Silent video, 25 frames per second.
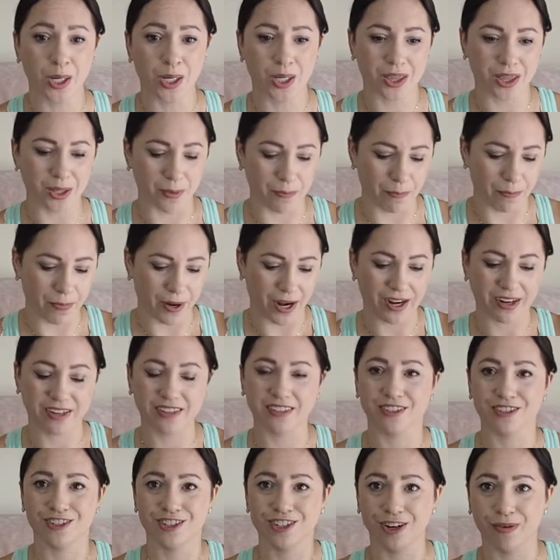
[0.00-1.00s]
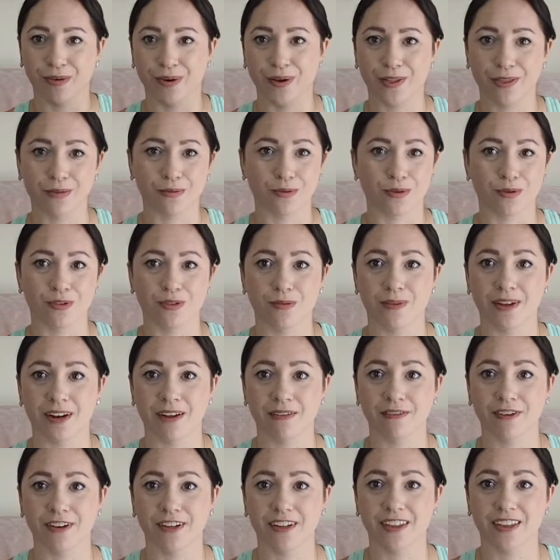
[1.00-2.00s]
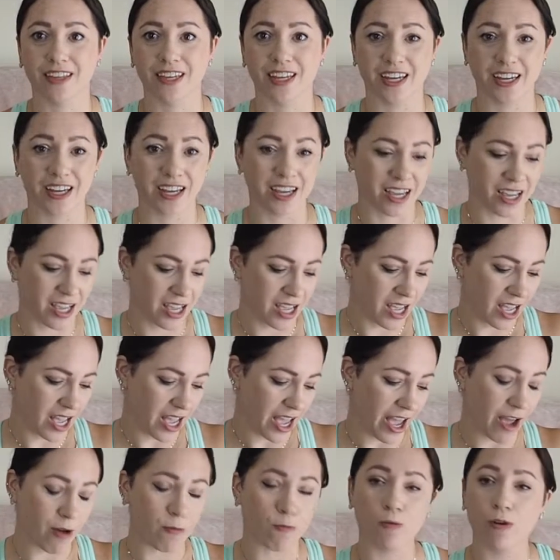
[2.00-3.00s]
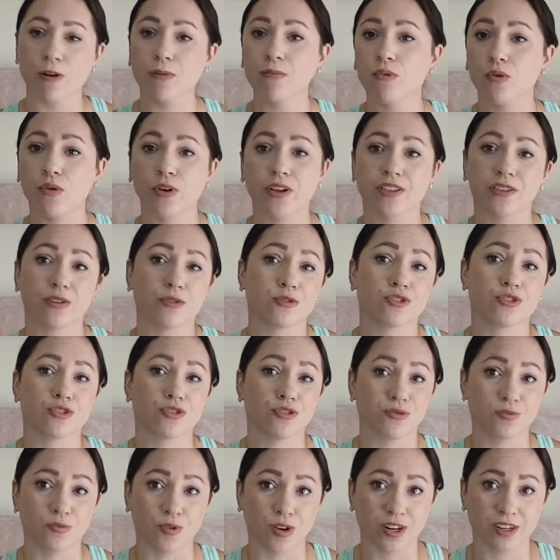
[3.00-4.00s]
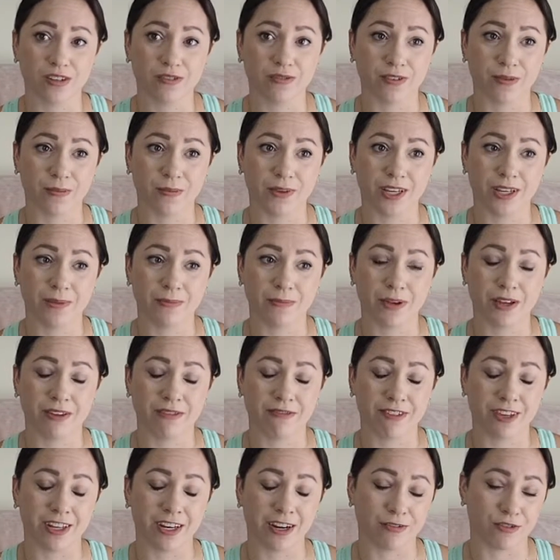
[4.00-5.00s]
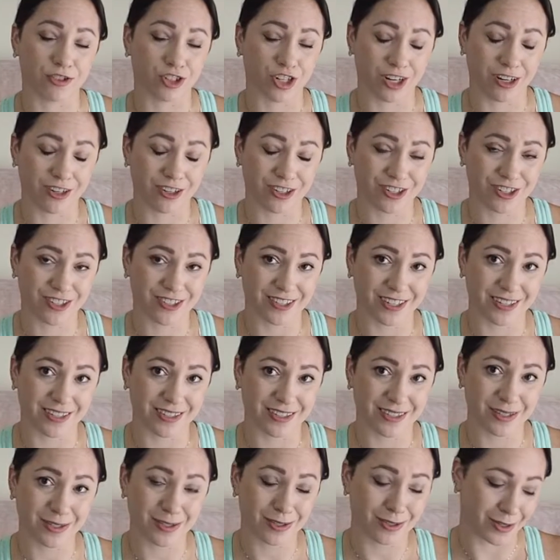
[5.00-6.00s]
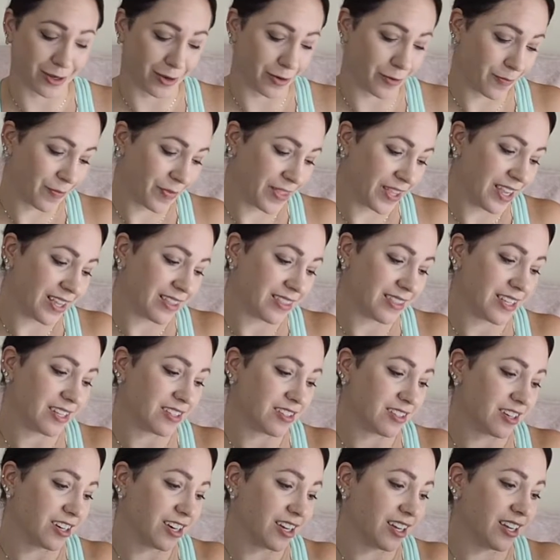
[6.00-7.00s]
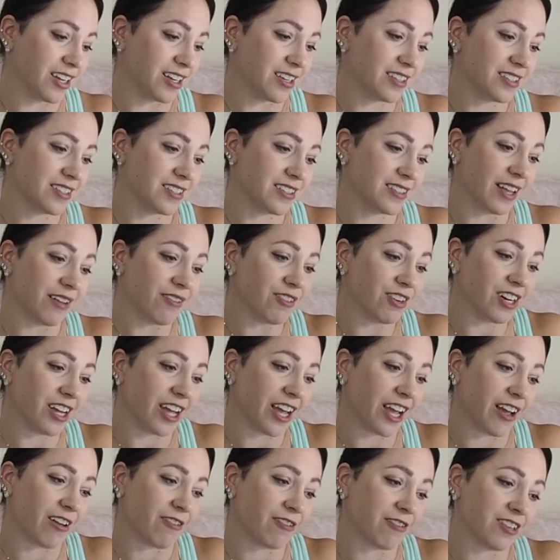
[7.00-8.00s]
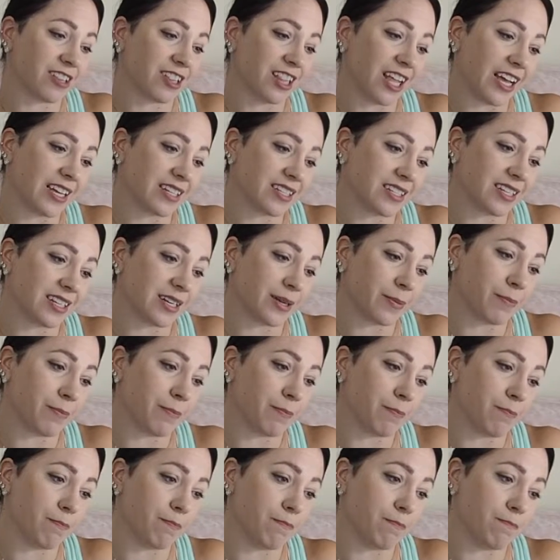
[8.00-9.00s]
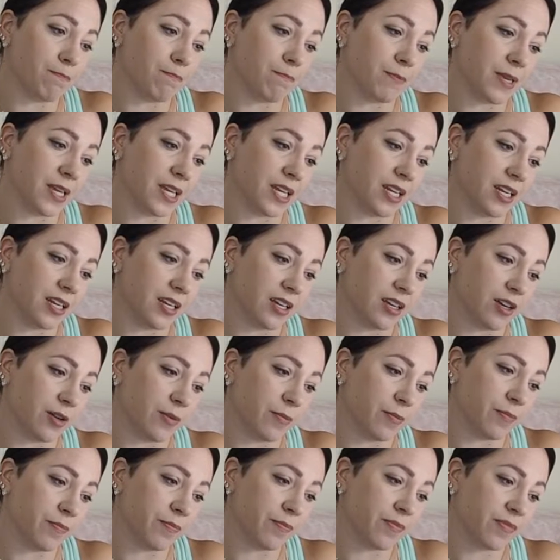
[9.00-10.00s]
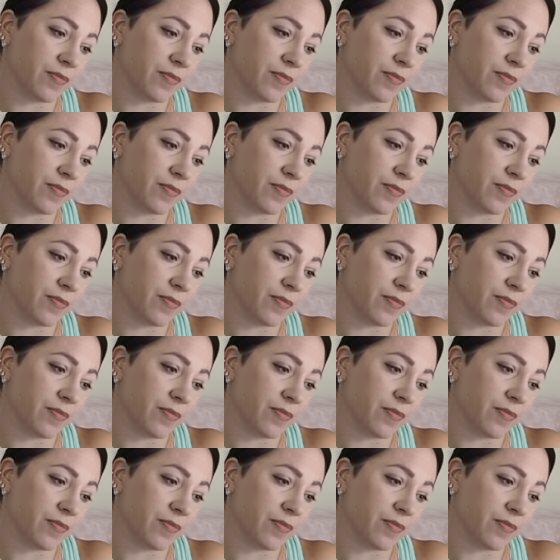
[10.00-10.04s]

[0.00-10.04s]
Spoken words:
the boxes showing through them and everything. At one point those shoes worked for me. My feet have changed since. So these are a 7.5 classic medium